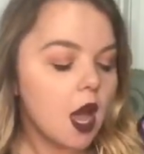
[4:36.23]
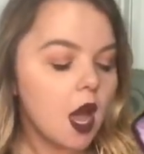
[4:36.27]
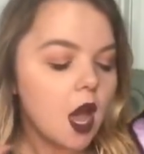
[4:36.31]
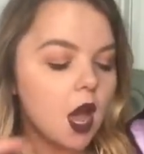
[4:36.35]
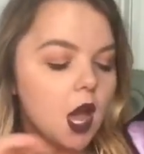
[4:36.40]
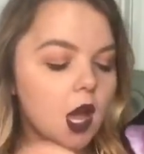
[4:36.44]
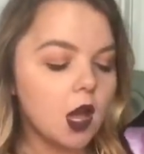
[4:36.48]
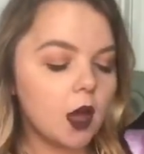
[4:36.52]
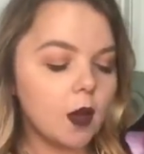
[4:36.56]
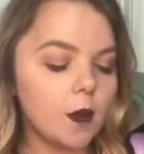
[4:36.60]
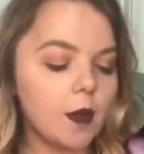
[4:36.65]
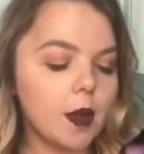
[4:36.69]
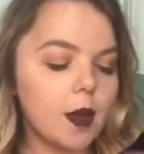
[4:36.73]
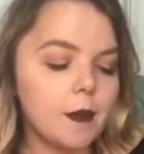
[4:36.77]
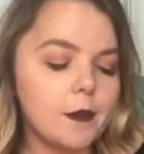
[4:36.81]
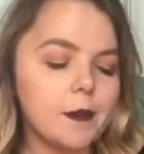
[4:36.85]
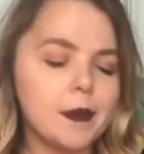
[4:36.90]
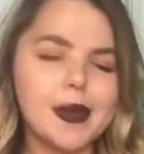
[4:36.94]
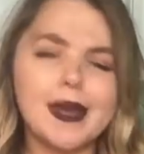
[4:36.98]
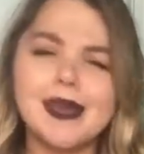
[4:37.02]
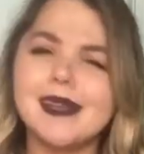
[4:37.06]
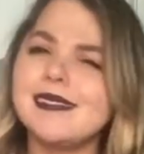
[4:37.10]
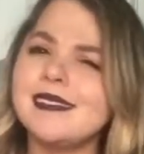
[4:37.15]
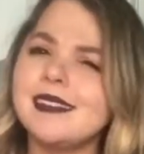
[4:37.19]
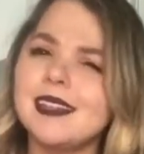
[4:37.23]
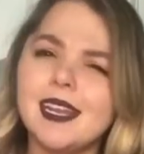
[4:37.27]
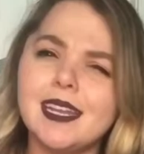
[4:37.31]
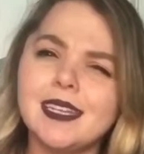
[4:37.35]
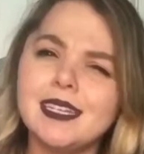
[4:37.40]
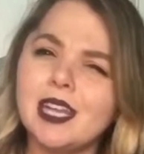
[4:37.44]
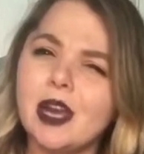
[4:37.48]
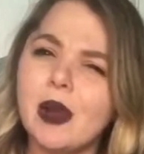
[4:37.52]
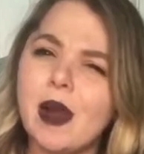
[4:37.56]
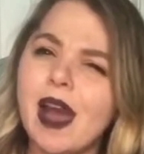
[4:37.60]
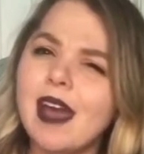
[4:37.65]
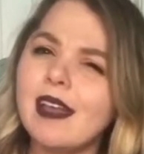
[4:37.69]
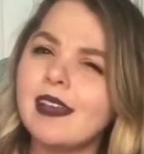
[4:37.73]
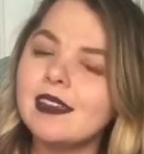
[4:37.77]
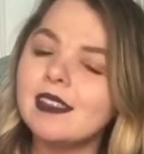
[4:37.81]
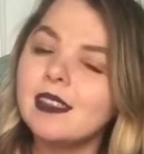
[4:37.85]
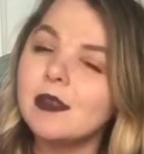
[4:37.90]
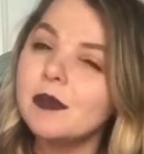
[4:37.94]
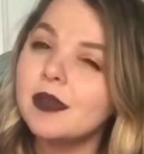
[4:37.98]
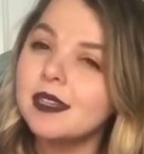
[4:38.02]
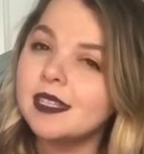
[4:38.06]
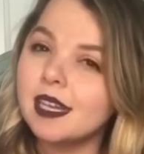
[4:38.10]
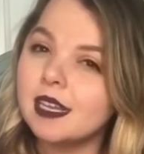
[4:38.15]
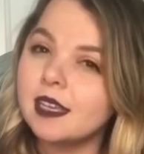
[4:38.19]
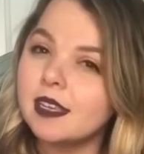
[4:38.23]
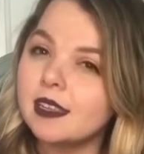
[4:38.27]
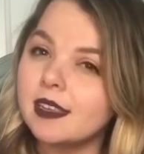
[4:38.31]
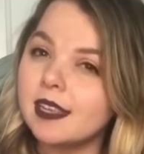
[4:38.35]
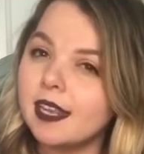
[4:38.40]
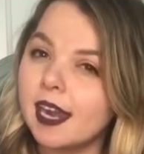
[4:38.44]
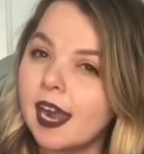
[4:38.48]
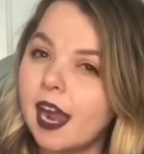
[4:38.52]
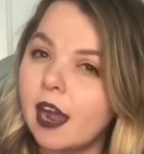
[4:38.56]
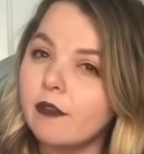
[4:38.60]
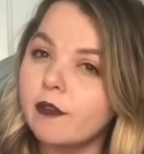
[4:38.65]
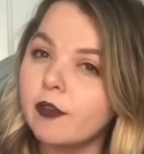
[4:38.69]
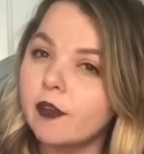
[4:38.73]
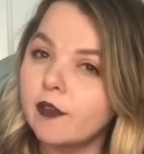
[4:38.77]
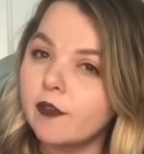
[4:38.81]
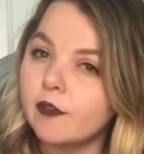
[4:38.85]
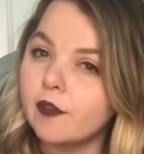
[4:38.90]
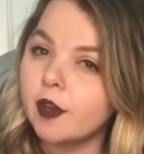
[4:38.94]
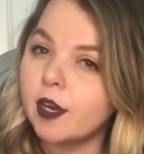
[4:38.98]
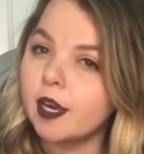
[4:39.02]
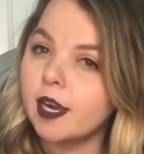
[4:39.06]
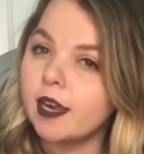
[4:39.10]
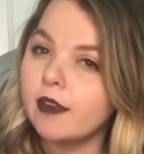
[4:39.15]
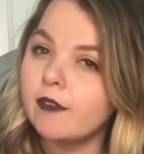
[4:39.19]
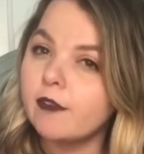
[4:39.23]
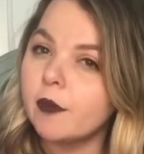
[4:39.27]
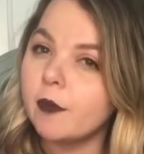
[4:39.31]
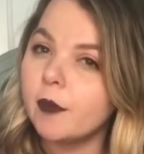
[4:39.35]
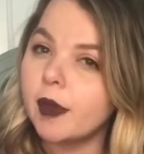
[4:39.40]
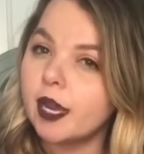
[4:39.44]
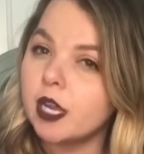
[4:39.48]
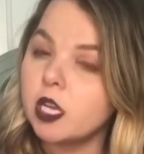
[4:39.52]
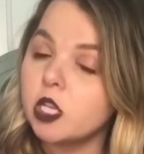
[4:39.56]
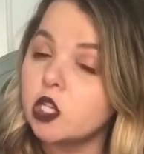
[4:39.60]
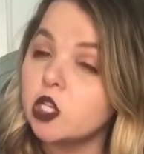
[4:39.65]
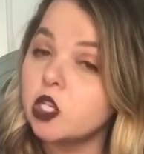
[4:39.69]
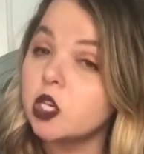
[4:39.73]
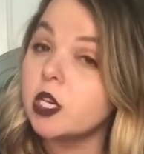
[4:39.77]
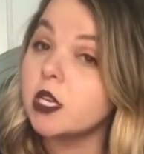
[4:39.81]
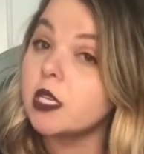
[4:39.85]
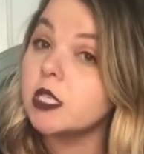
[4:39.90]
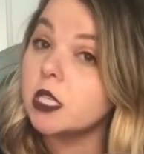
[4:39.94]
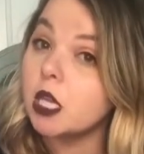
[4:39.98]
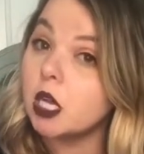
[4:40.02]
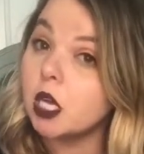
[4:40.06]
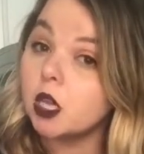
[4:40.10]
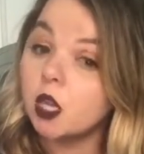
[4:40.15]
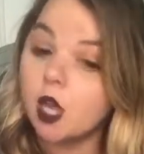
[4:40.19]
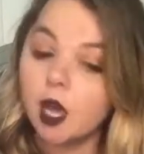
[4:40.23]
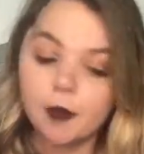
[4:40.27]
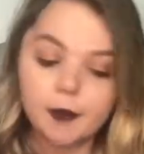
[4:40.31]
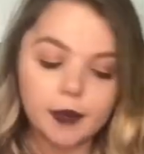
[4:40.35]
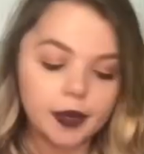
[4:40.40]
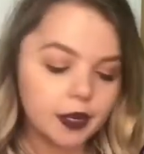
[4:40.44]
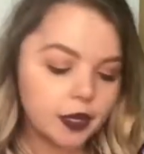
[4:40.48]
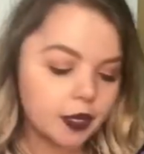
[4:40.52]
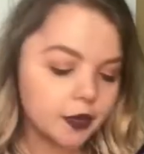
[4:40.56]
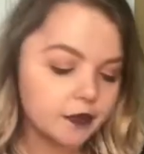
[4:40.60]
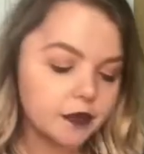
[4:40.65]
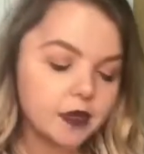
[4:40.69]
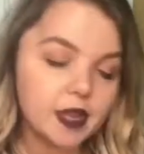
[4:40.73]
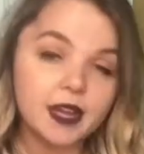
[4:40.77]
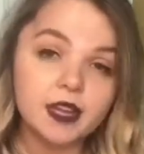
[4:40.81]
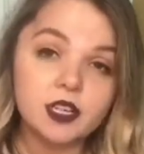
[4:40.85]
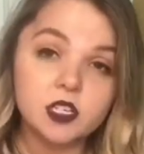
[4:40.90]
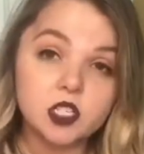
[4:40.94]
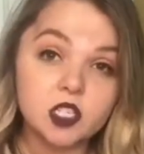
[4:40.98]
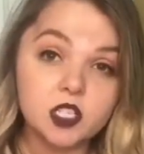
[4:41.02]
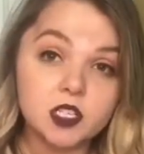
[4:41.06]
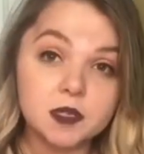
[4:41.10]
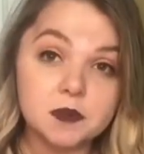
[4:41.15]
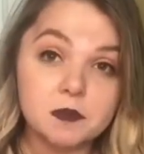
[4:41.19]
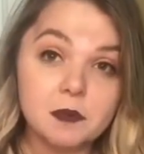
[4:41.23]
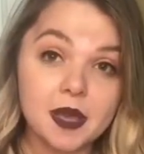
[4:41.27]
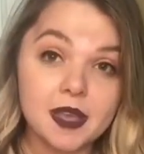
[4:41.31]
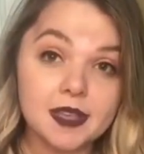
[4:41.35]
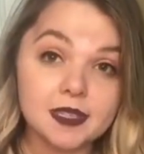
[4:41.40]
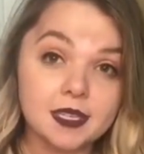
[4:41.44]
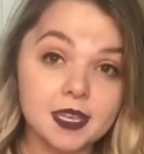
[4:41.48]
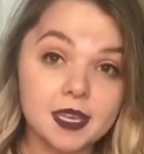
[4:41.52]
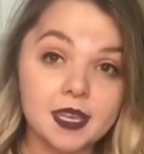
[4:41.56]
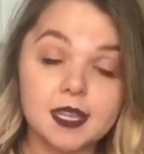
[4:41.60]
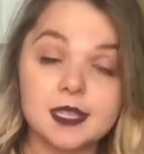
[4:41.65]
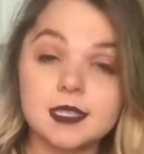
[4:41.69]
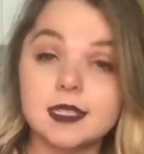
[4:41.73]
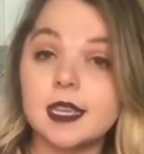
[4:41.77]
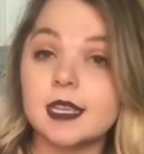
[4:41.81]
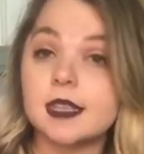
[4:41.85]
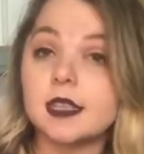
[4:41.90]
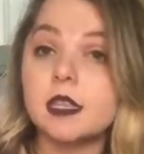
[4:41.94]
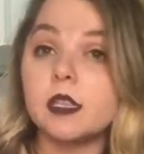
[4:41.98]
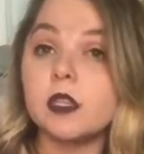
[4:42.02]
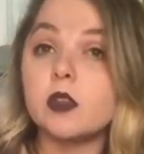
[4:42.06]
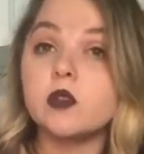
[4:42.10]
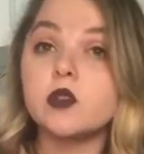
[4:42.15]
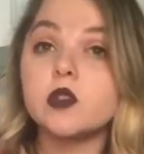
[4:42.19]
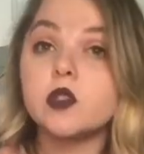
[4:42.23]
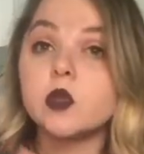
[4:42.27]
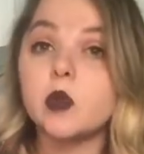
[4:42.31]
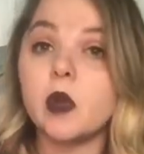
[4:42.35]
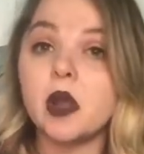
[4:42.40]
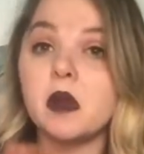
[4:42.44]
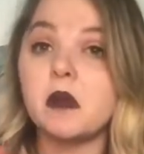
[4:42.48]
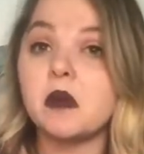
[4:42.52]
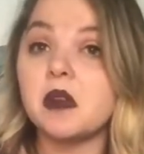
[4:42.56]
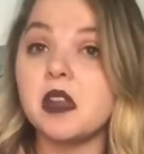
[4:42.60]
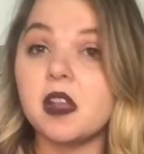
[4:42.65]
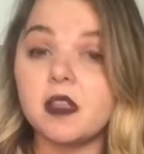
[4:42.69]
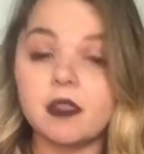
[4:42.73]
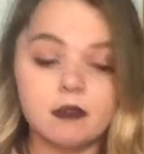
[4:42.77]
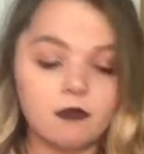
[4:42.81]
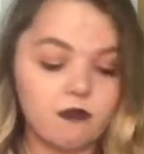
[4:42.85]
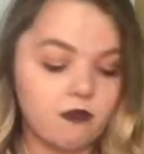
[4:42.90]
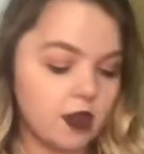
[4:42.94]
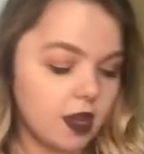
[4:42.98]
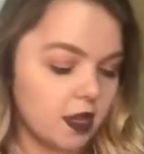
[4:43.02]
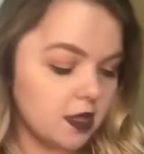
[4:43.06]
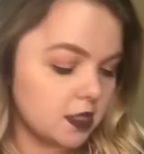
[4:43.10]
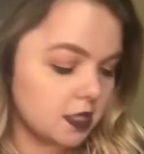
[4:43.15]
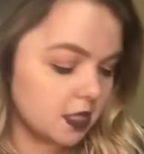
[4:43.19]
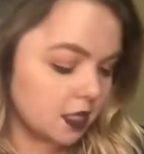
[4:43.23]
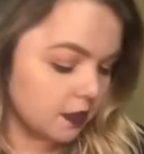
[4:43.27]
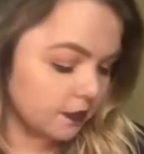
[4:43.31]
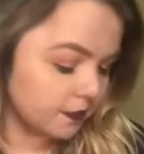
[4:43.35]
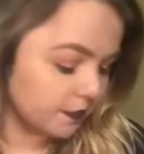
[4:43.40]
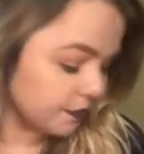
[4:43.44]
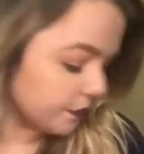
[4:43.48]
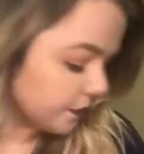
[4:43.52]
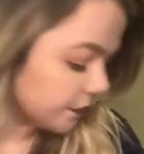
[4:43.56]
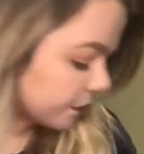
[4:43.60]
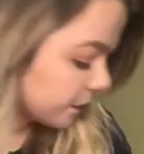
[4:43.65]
But no, I like the Medela that I got for free from my insurance a lot better. And it's just basic. It's like the little square one, nothing fancy.